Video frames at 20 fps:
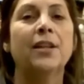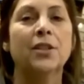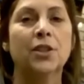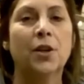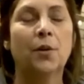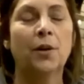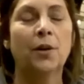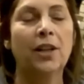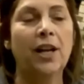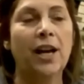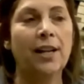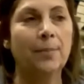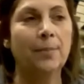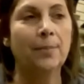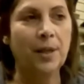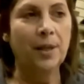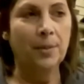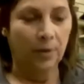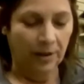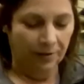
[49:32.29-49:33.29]
So a lot of
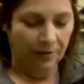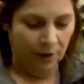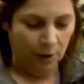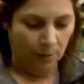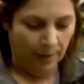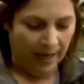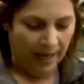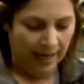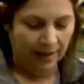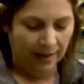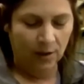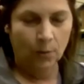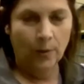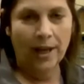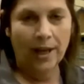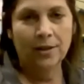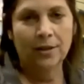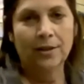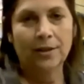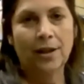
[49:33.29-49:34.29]
people, if they're buying the
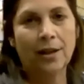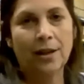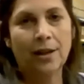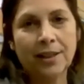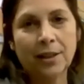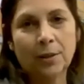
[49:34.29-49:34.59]
weather guard,